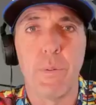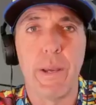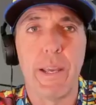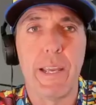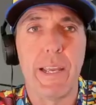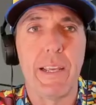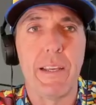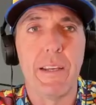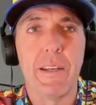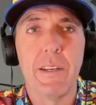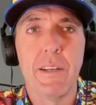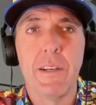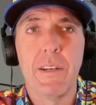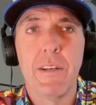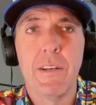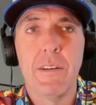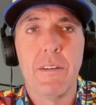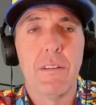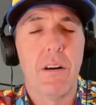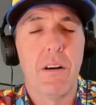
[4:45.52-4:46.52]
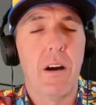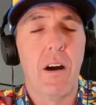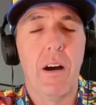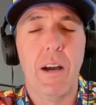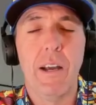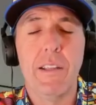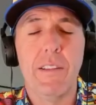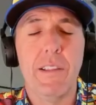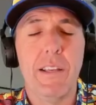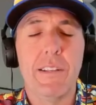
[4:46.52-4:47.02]
be,
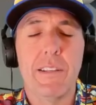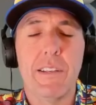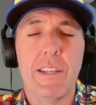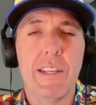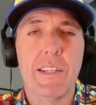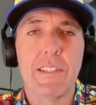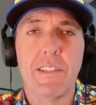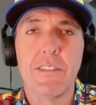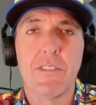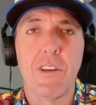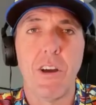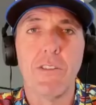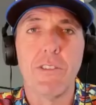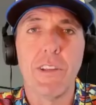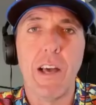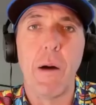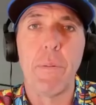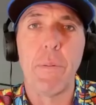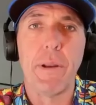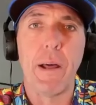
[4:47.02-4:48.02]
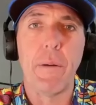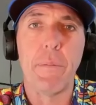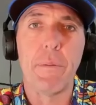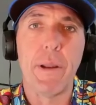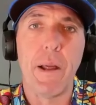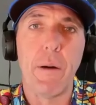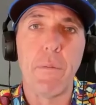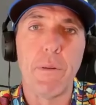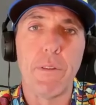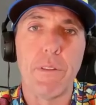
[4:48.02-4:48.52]
it just goes up and up
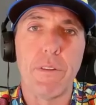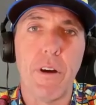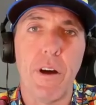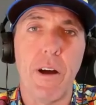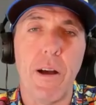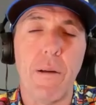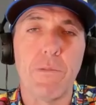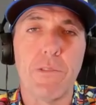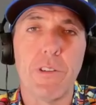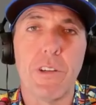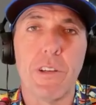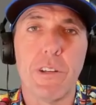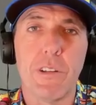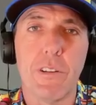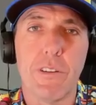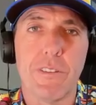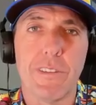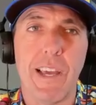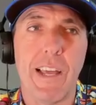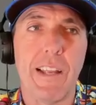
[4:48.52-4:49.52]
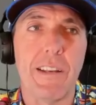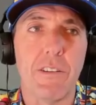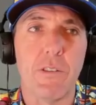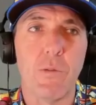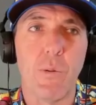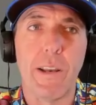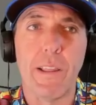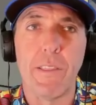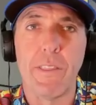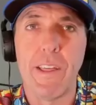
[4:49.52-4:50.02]
and up with time. So you look $10,000,
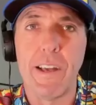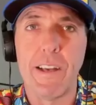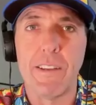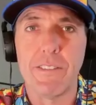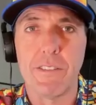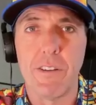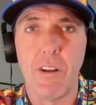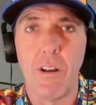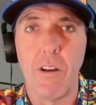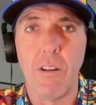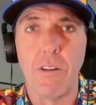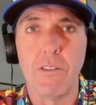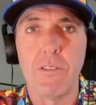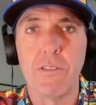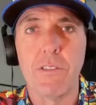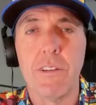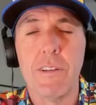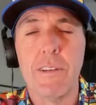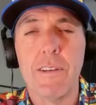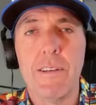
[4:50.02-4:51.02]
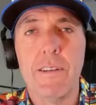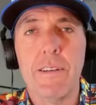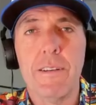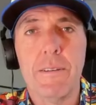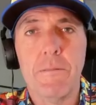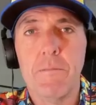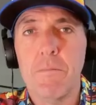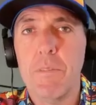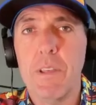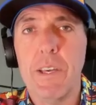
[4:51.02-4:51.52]

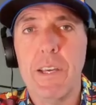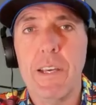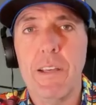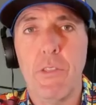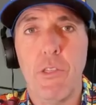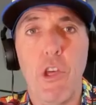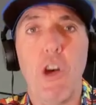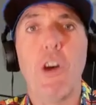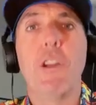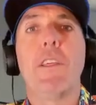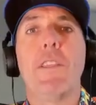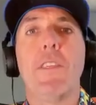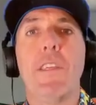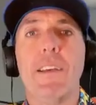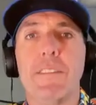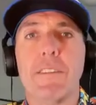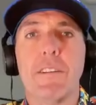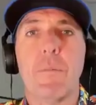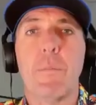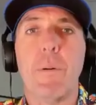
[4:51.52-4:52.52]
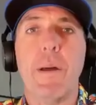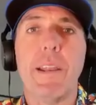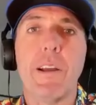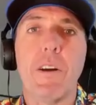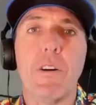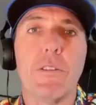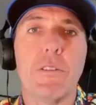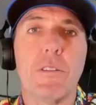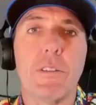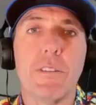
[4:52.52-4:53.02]
$20,000, 30,000,
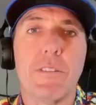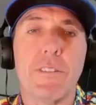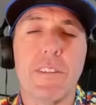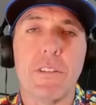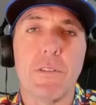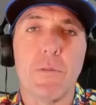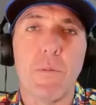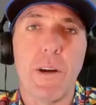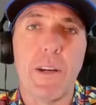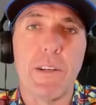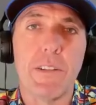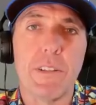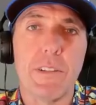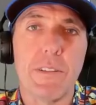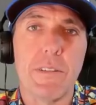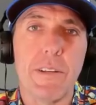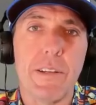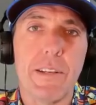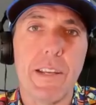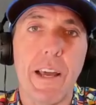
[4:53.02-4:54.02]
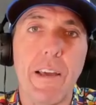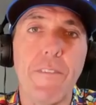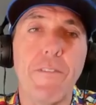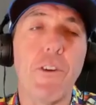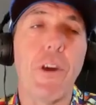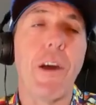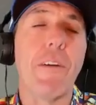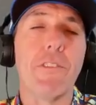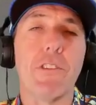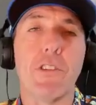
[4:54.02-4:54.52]
depending on your situation. Now, if
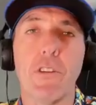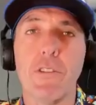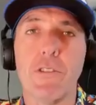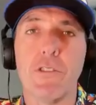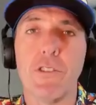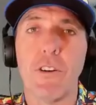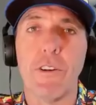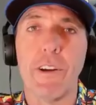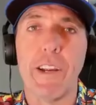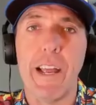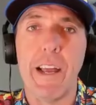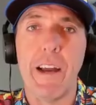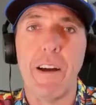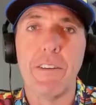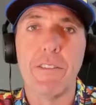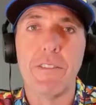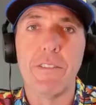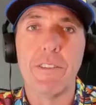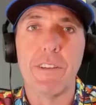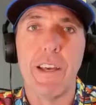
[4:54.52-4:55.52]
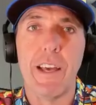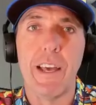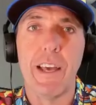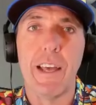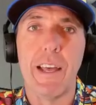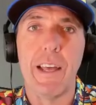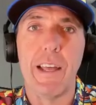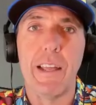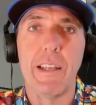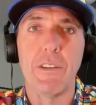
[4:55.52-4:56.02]
you have a two-story house
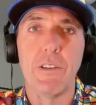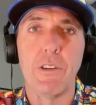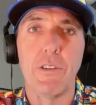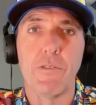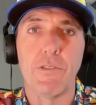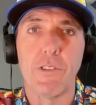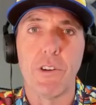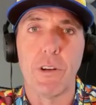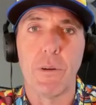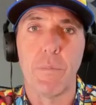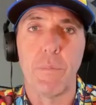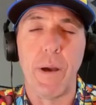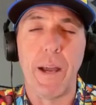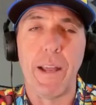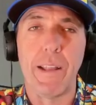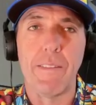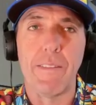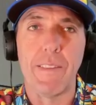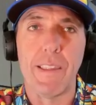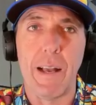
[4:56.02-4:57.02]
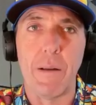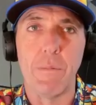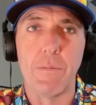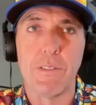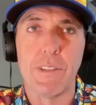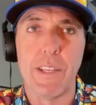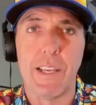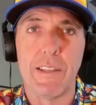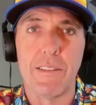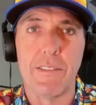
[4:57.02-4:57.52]
and you've got to paint the
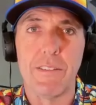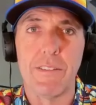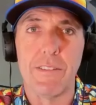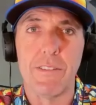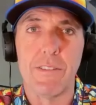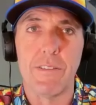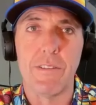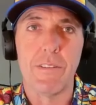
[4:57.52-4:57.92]
upstairs,